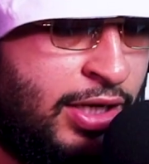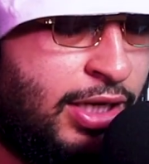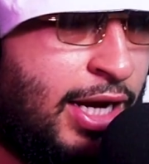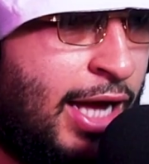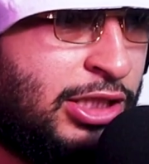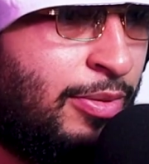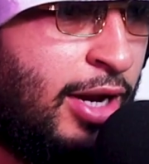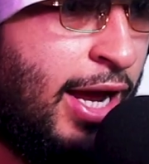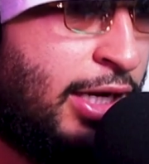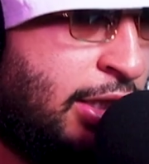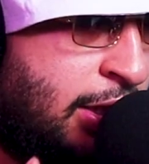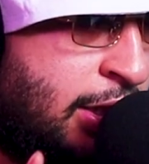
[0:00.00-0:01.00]
ask about
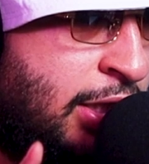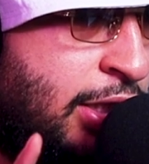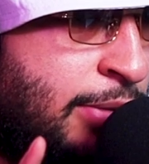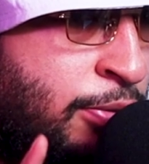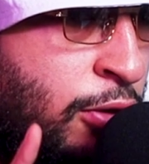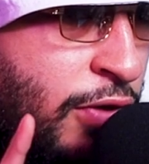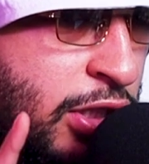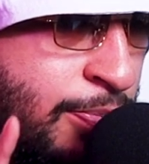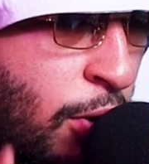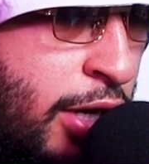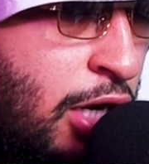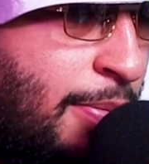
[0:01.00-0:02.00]
Ak. Blueface
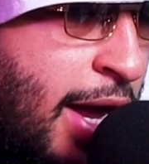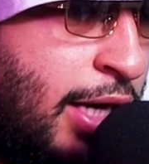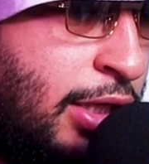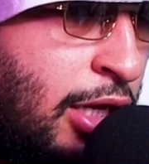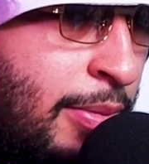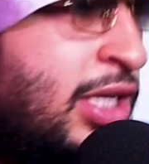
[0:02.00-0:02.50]
brought up academics.